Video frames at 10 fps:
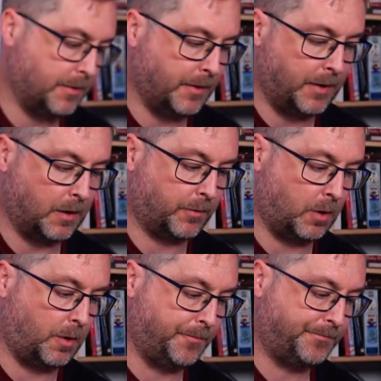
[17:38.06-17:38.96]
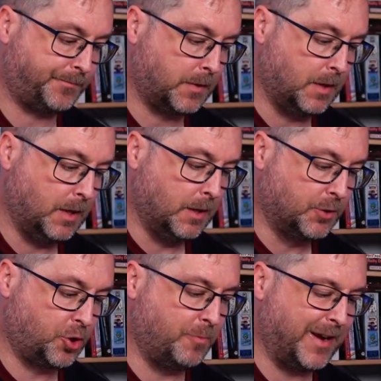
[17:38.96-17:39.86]
and then I've got
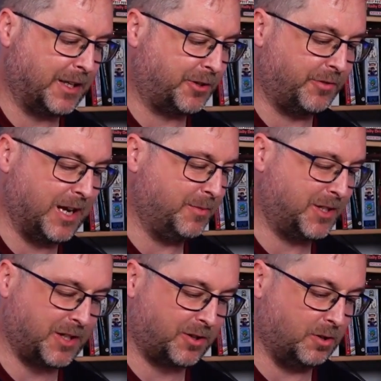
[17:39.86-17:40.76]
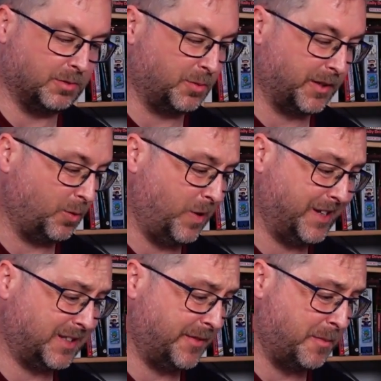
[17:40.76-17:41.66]
Tomb Raider 3, which I thought was one of the
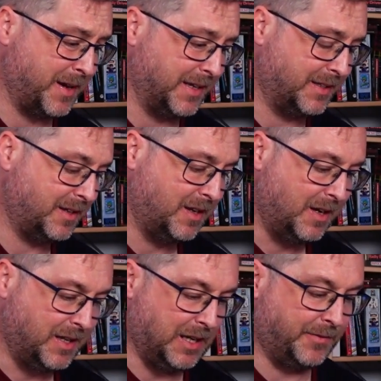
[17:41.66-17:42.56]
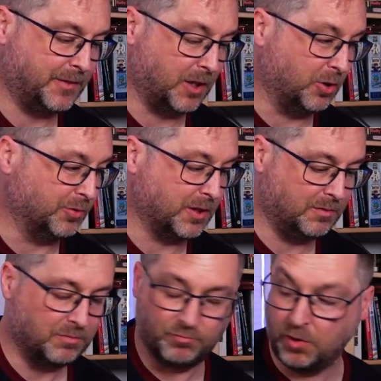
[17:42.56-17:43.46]
worst they ever made. Even the London
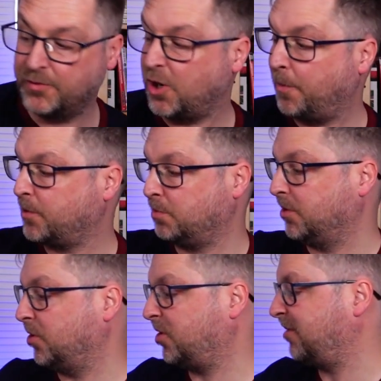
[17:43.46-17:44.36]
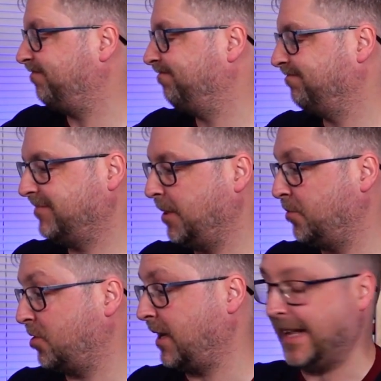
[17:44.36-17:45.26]
rooftops were just, it was
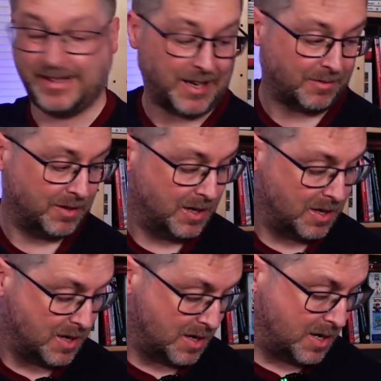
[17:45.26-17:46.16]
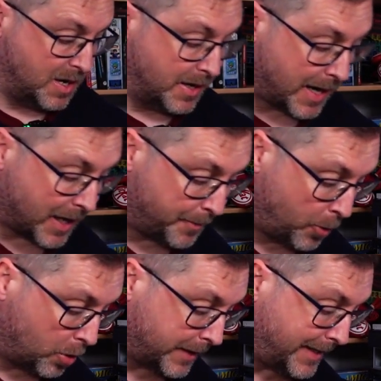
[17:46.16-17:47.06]
just a letdown. And I
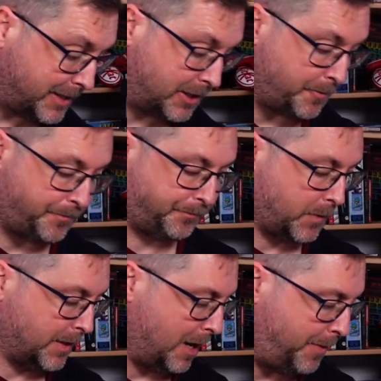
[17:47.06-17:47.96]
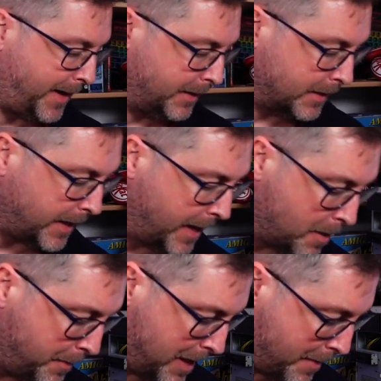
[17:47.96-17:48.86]
bought this. Now, back in the day,
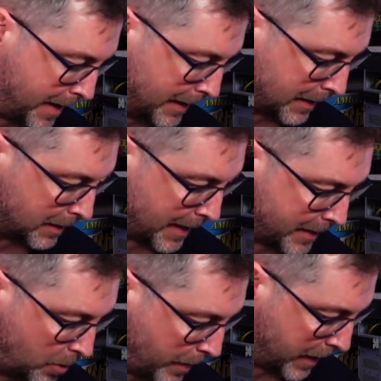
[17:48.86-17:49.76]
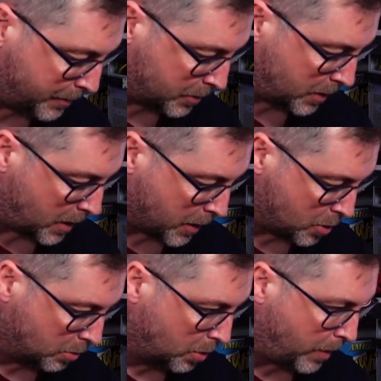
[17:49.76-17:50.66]
me and my little lad, when he was a
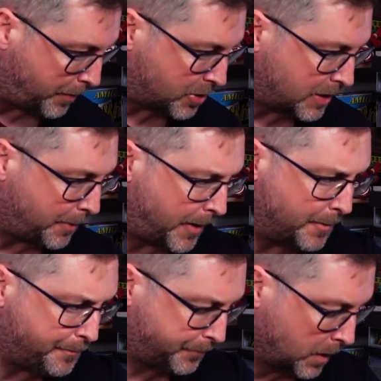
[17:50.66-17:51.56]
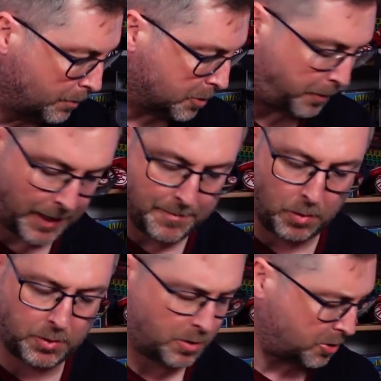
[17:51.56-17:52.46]
young whippersnapper, was playing
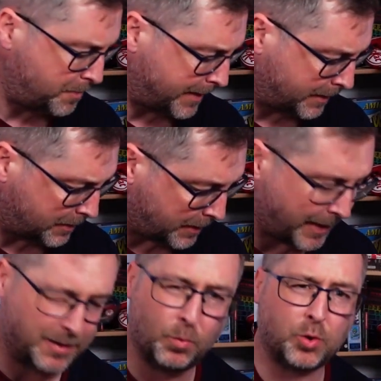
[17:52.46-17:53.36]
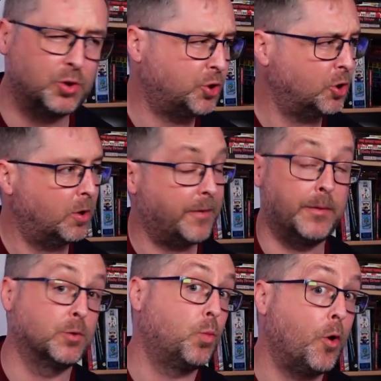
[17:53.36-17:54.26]
Motocross Madness, and I wasn't sure if
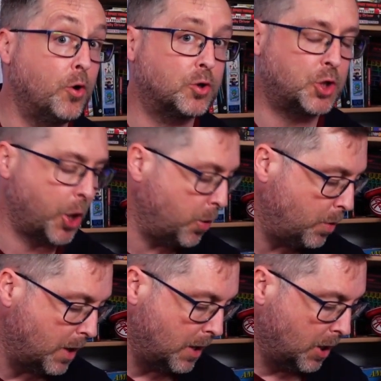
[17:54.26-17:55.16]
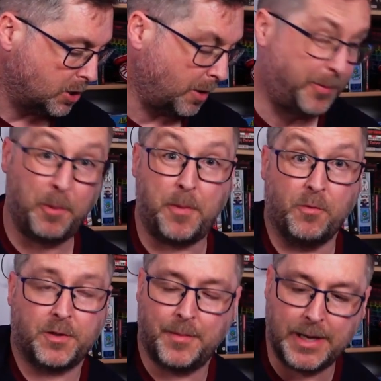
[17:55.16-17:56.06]
it was 1 or 2, so I bought
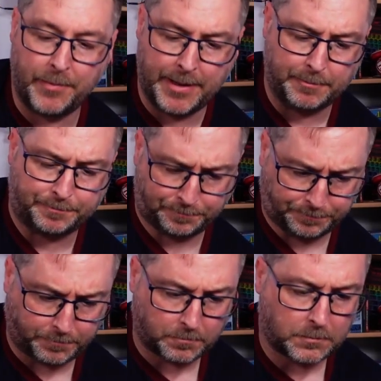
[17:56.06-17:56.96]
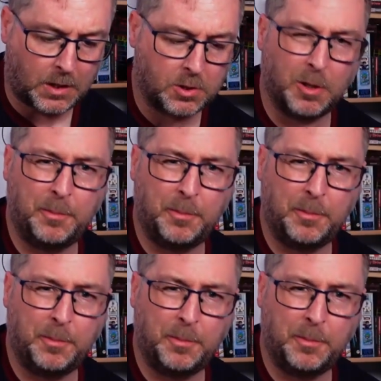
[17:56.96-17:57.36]
both of them anyway. So I